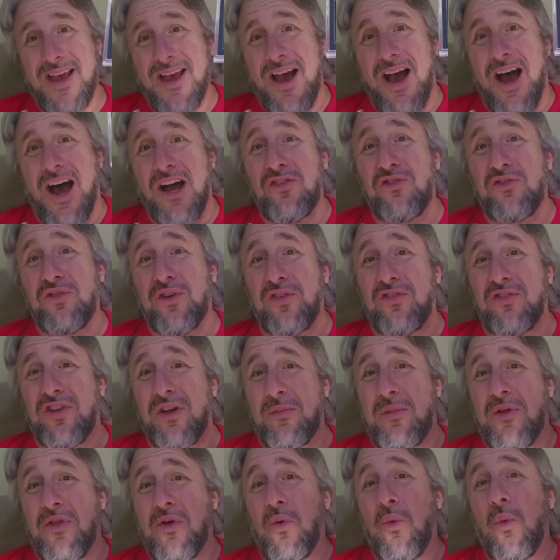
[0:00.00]
I saw
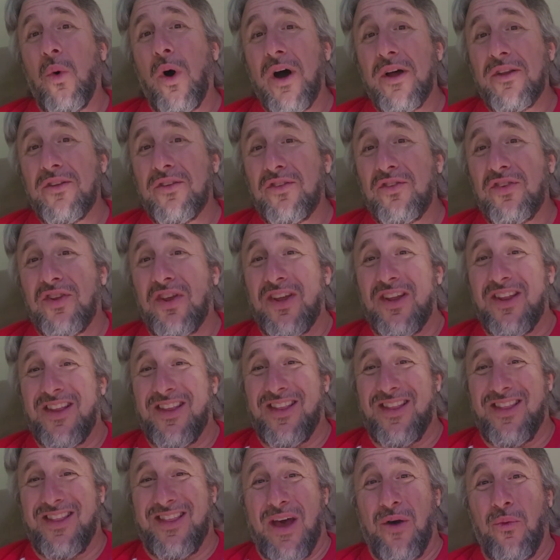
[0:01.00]
some of the ones
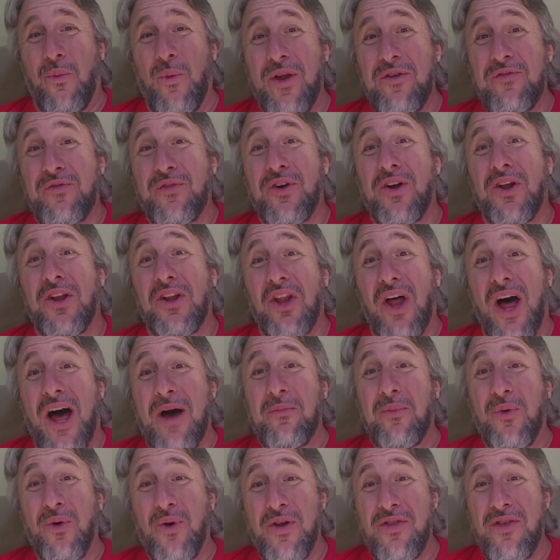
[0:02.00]
that went for a
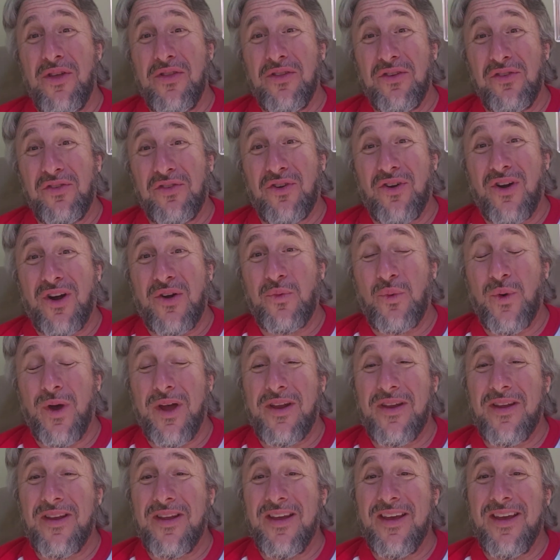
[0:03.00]
lot more than this card
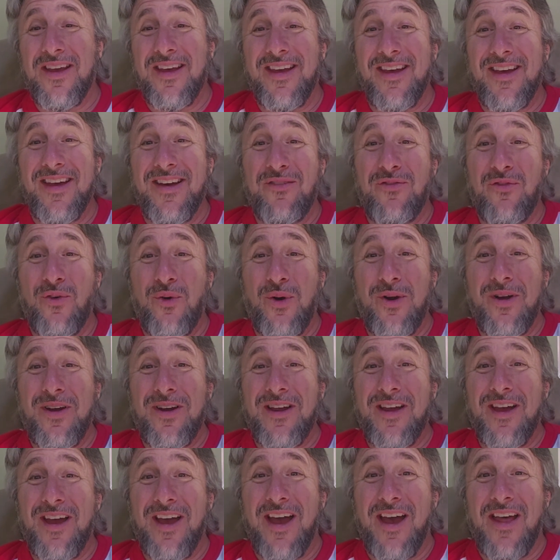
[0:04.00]
went
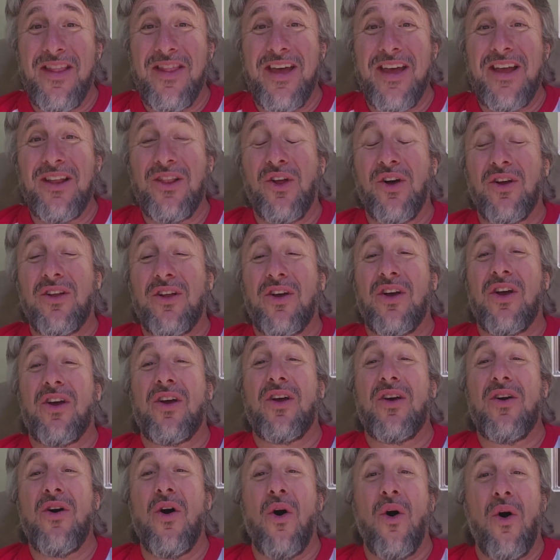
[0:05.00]
for, and they look
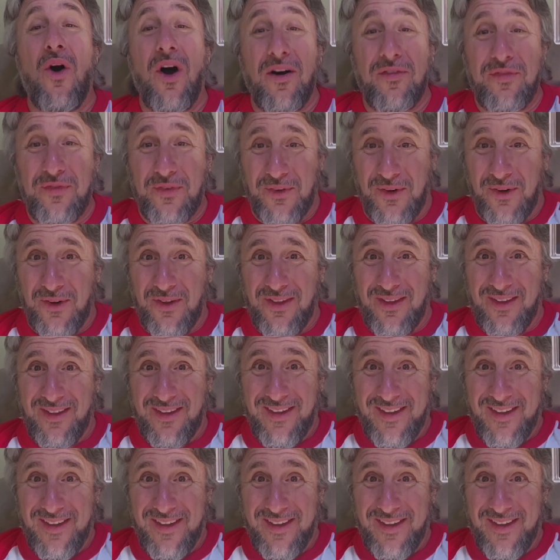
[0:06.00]
awful.